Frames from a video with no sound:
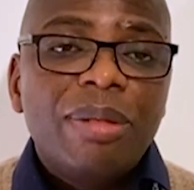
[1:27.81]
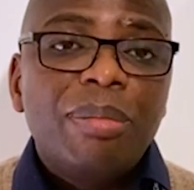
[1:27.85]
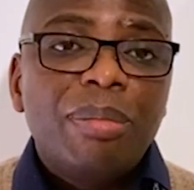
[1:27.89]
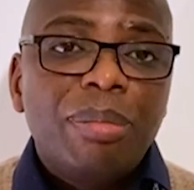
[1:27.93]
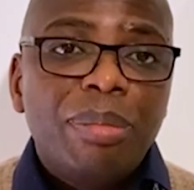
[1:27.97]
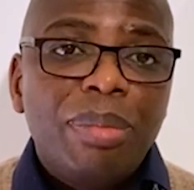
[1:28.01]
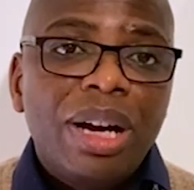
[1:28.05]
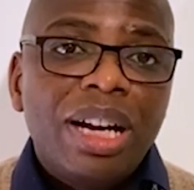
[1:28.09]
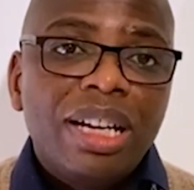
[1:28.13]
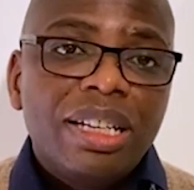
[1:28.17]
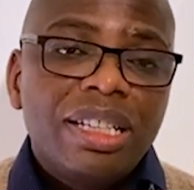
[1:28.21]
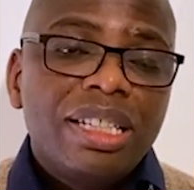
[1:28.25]

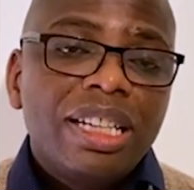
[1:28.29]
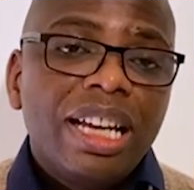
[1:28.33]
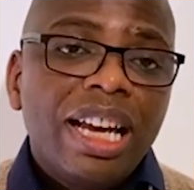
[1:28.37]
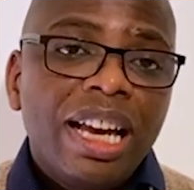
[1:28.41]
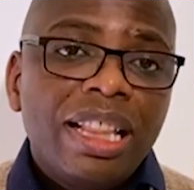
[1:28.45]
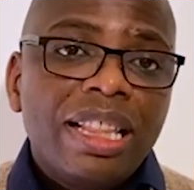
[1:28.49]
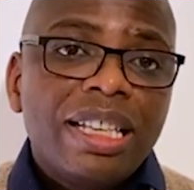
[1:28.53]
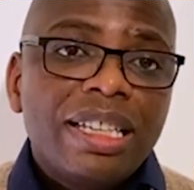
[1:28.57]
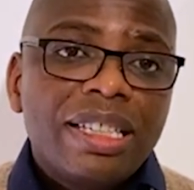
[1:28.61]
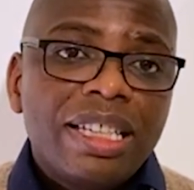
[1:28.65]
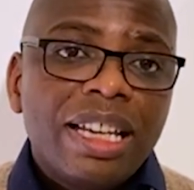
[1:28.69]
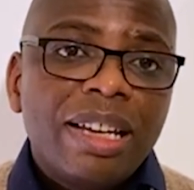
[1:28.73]
but
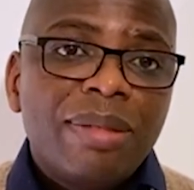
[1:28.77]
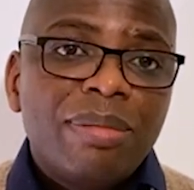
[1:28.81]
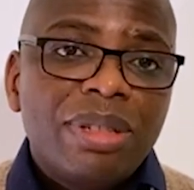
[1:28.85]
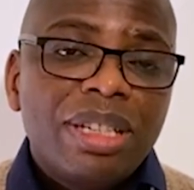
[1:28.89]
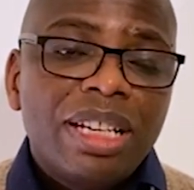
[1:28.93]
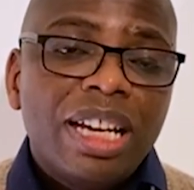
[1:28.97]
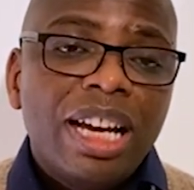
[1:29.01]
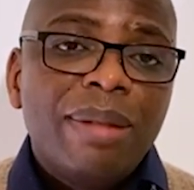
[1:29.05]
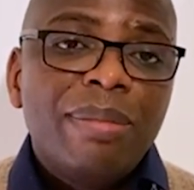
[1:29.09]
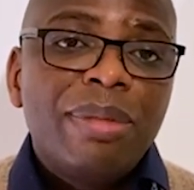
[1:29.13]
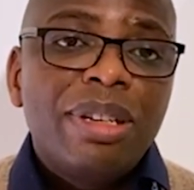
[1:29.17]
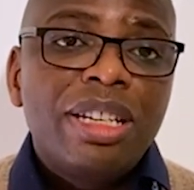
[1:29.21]
at the same
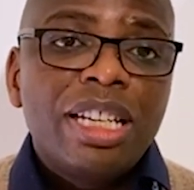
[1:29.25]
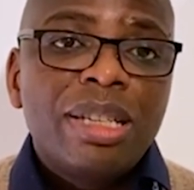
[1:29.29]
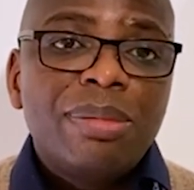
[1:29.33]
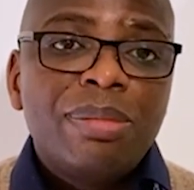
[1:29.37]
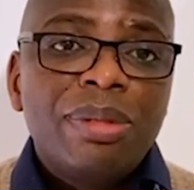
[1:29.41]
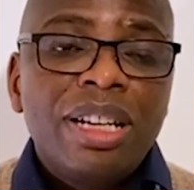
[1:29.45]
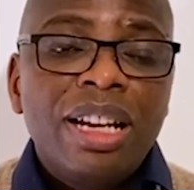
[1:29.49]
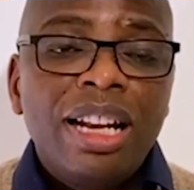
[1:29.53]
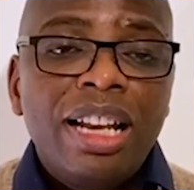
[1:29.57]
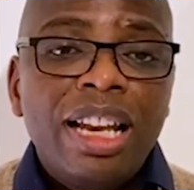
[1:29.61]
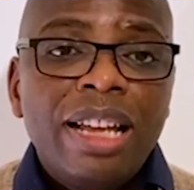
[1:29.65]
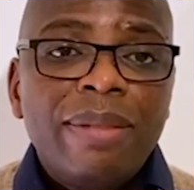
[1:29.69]
time, it has
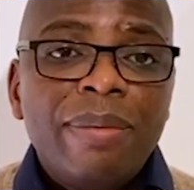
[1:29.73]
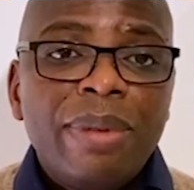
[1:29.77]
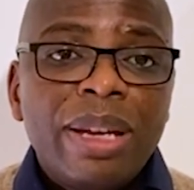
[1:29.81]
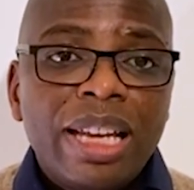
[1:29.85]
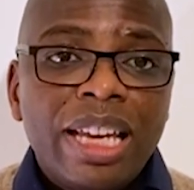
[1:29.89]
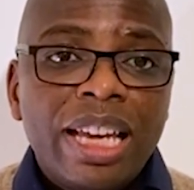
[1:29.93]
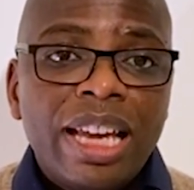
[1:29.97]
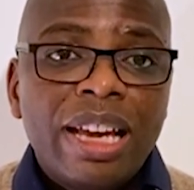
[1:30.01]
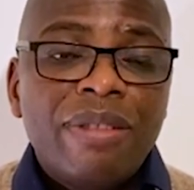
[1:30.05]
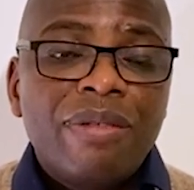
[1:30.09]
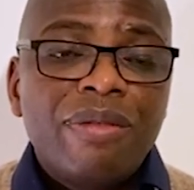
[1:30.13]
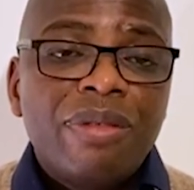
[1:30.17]
been a learning
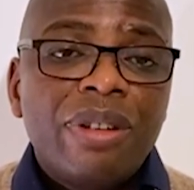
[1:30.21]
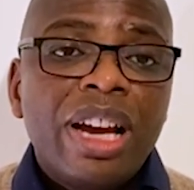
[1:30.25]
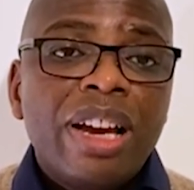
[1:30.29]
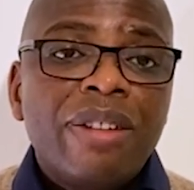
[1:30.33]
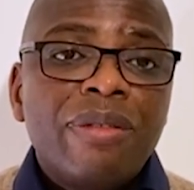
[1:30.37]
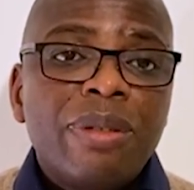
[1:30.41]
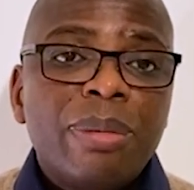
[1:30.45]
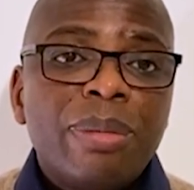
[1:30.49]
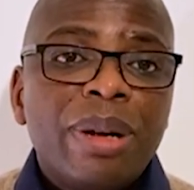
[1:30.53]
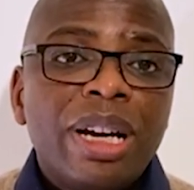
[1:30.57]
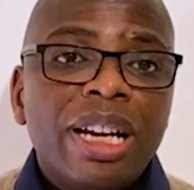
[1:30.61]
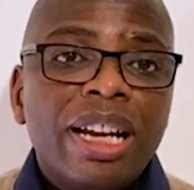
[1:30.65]
curve for
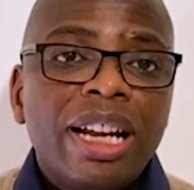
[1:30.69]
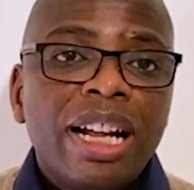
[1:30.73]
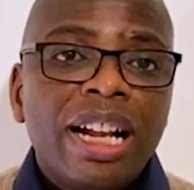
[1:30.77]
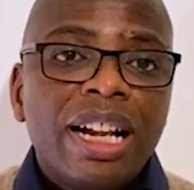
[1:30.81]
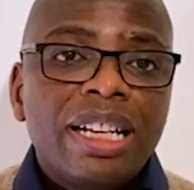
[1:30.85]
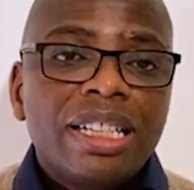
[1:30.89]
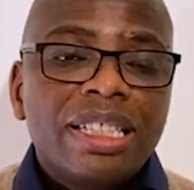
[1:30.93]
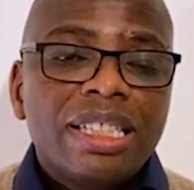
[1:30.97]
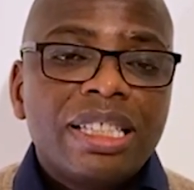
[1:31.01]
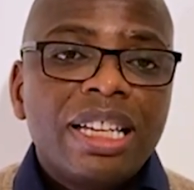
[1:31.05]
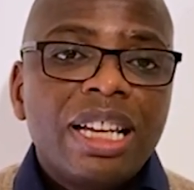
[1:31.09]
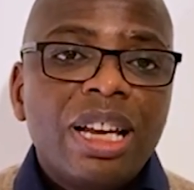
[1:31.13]
everybody
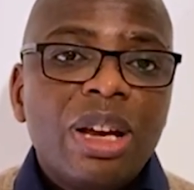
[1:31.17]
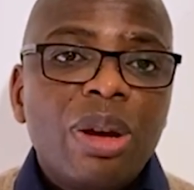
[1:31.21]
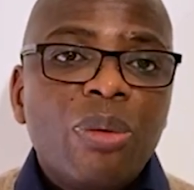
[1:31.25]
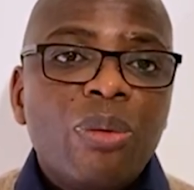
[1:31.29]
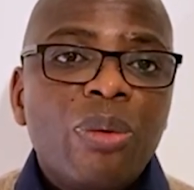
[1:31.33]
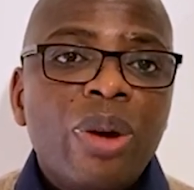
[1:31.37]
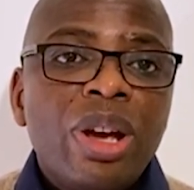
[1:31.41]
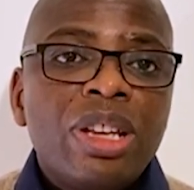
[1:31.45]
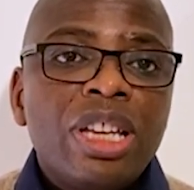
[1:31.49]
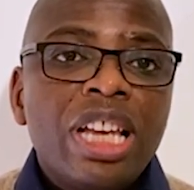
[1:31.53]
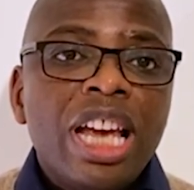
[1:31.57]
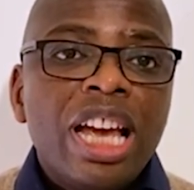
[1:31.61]
else
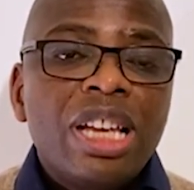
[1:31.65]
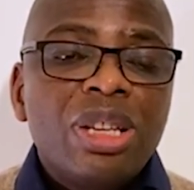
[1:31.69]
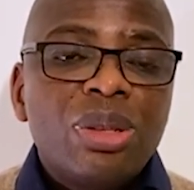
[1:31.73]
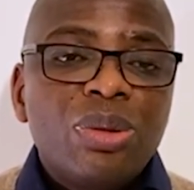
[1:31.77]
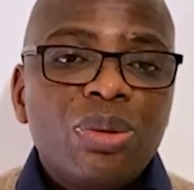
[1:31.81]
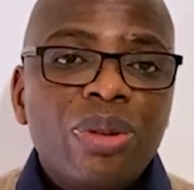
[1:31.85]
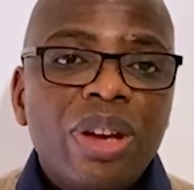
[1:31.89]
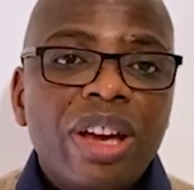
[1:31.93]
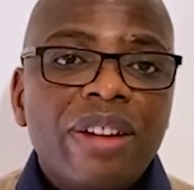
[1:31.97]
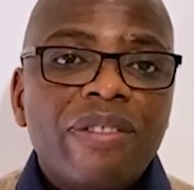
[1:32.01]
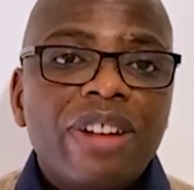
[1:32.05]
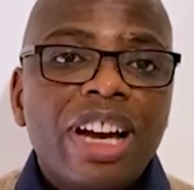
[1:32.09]
as
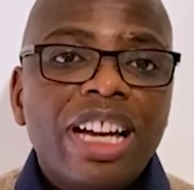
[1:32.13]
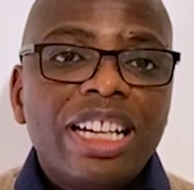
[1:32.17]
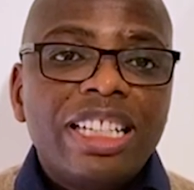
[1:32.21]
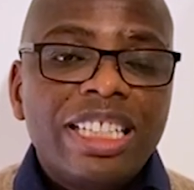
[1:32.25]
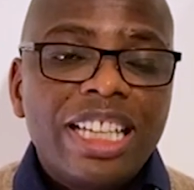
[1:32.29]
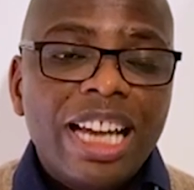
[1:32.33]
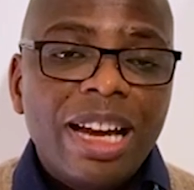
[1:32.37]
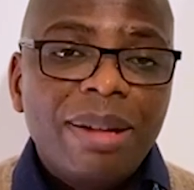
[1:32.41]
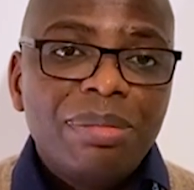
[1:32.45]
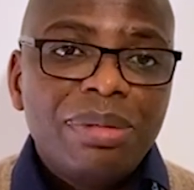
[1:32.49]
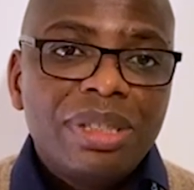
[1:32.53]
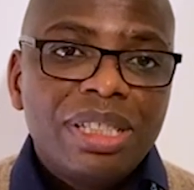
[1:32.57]
we have
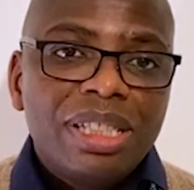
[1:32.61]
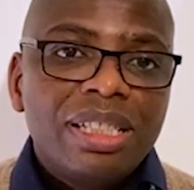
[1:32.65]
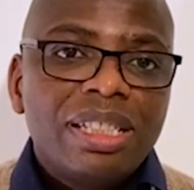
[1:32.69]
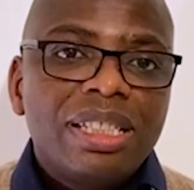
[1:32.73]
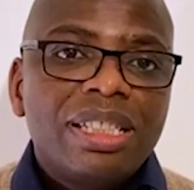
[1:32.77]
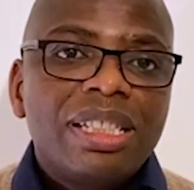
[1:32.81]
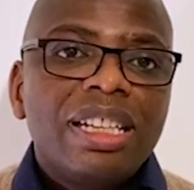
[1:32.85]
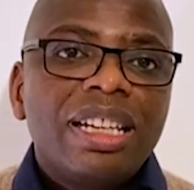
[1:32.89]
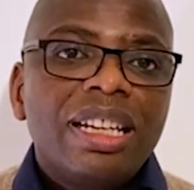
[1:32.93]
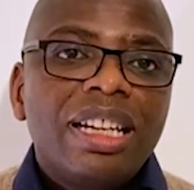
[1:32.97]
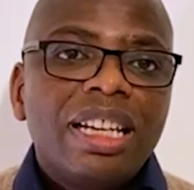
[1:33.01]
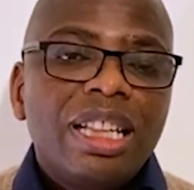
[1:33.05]

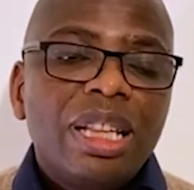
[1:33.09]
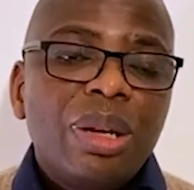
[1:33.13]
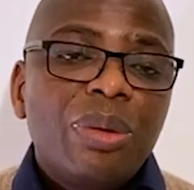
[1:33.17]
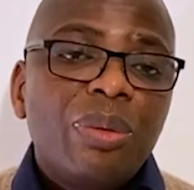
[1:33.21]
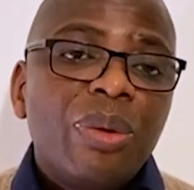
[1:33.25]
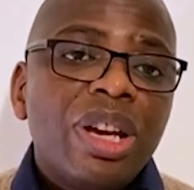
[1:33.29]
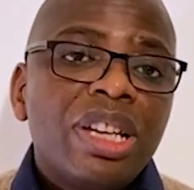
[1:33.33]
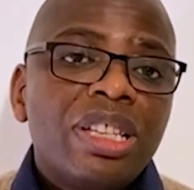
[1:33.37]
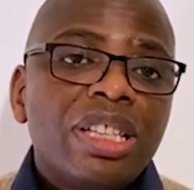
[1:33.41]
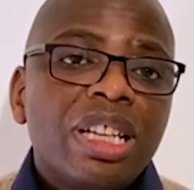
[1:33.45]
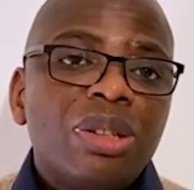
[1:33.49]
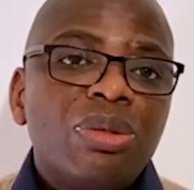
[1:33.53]
adapted the
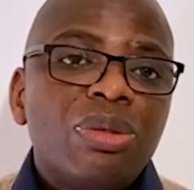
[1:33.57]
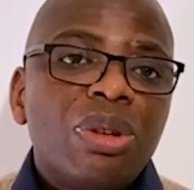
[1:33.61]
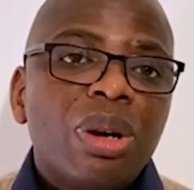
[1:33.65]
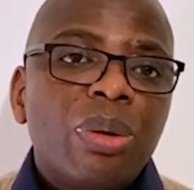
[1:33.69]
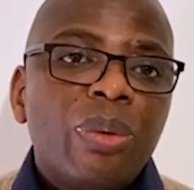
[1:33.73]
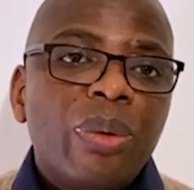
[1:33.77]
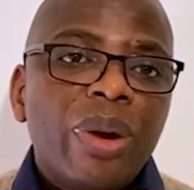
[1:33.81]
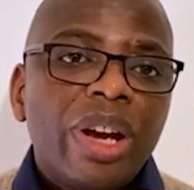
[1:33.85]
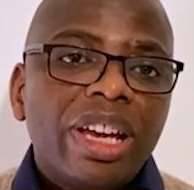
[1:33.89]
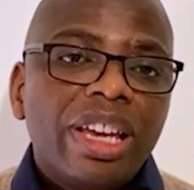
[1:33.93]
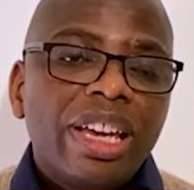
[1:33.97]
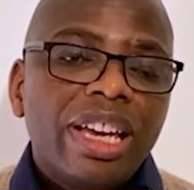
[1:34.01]
way that we're
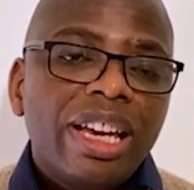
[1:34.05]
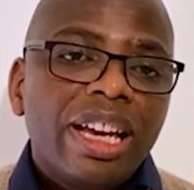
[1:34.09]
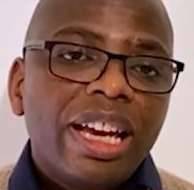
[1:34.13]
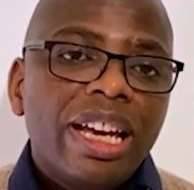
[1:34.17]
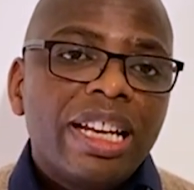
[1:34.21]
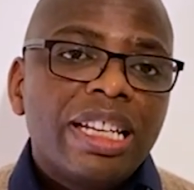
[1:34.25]
working.